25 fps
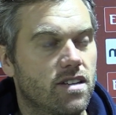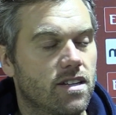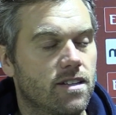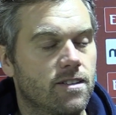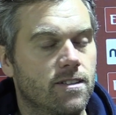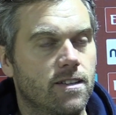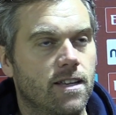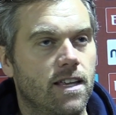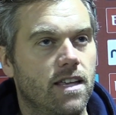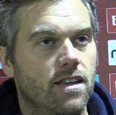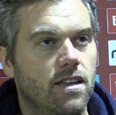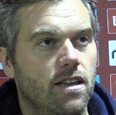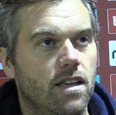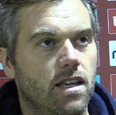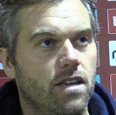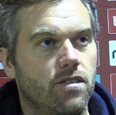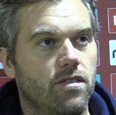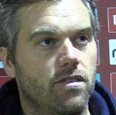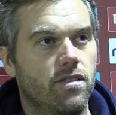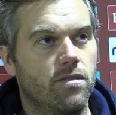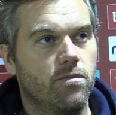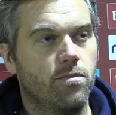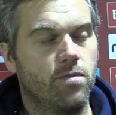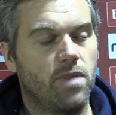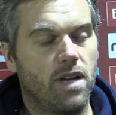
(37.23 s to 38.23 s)
and
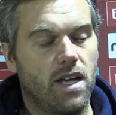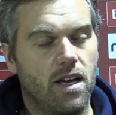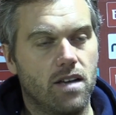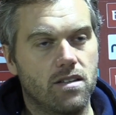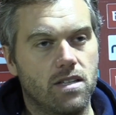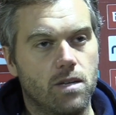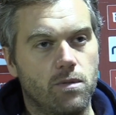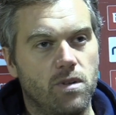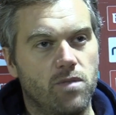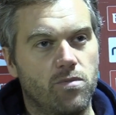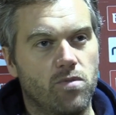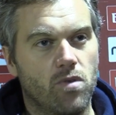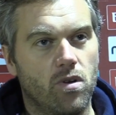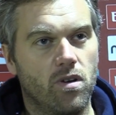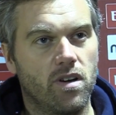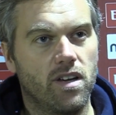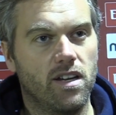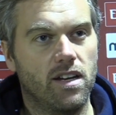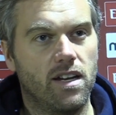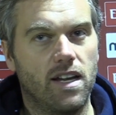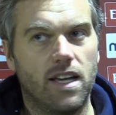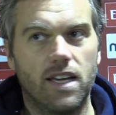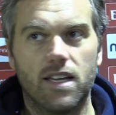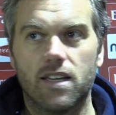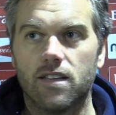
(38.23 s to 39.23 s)
even players that we brought
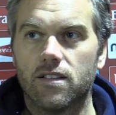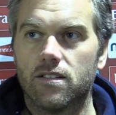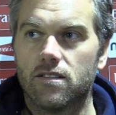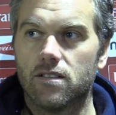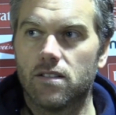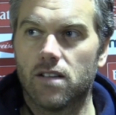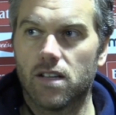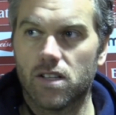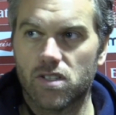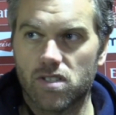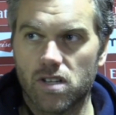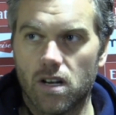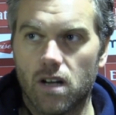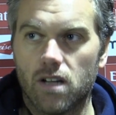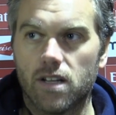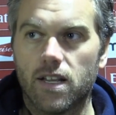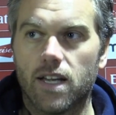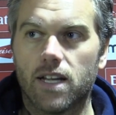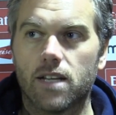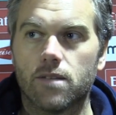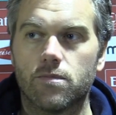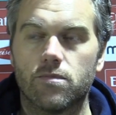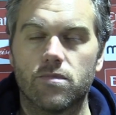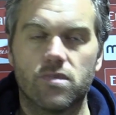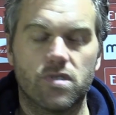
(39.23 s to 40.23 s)
in late like Charlie
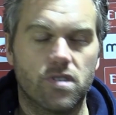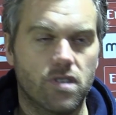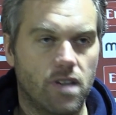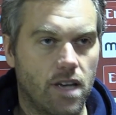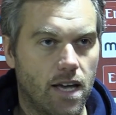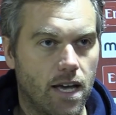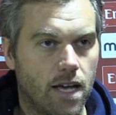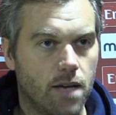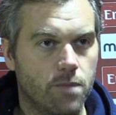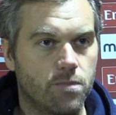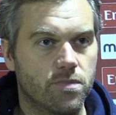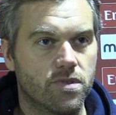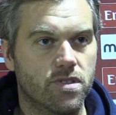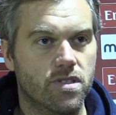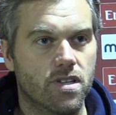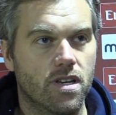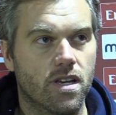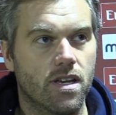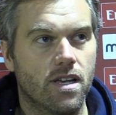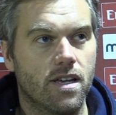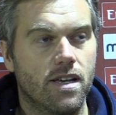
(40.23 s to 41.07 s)
Adams, Abs